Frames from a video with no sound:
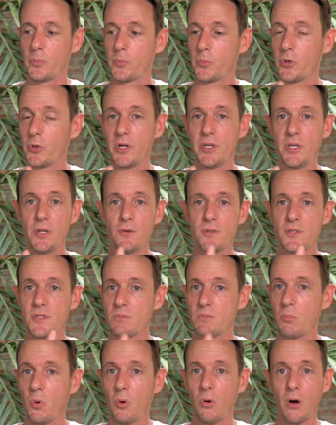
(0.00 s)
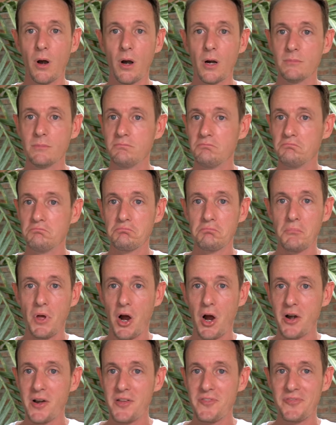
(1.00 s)
produce more
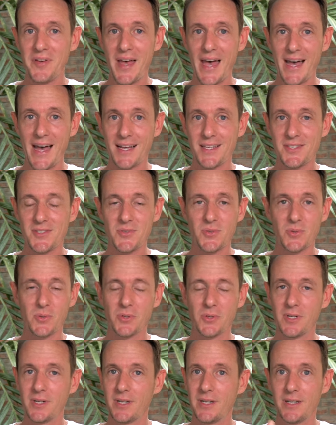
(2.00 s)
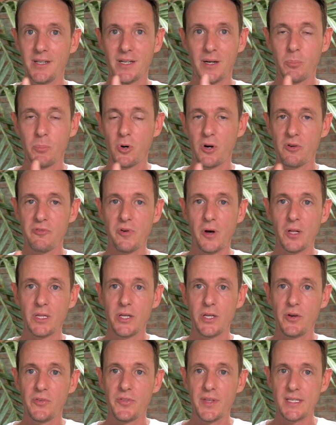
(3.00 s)
artifacts or a
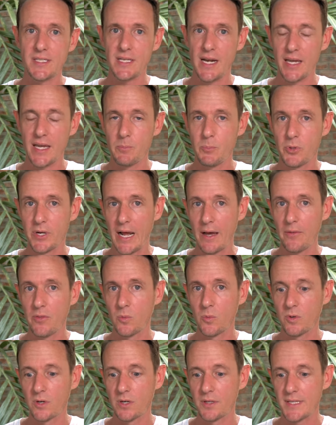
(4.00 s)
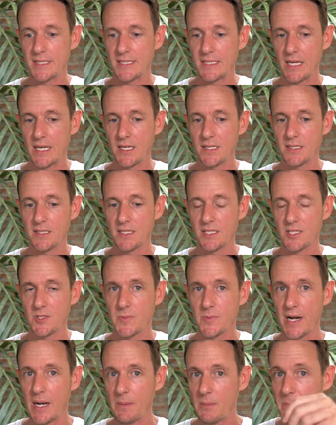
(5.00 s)
portfolio of things that I can put out in the world that says this is
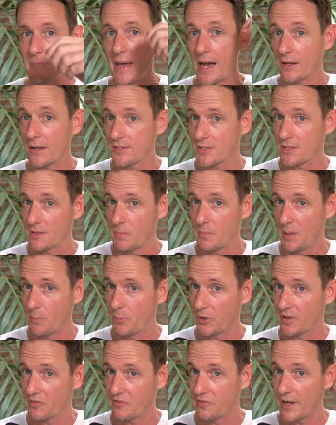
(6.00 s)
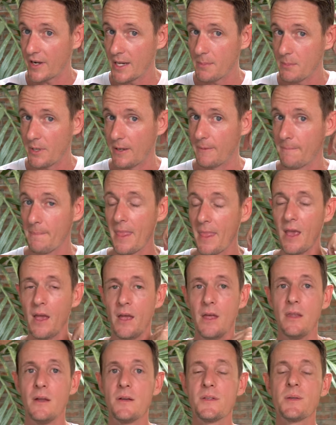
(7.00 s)
what I'm about so that people can find me.
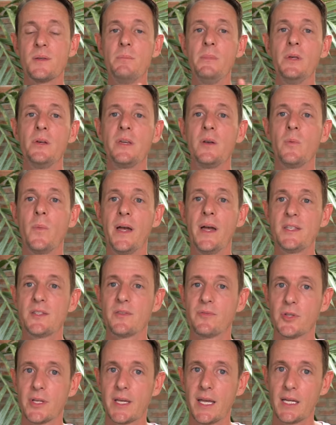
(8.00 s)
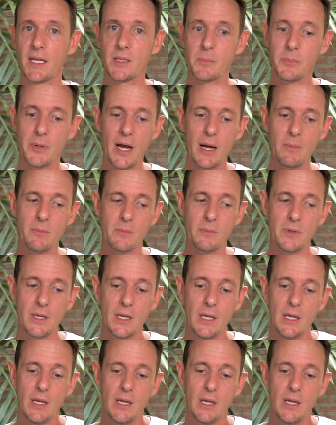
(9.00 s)
There's a million ways of looking at the problem,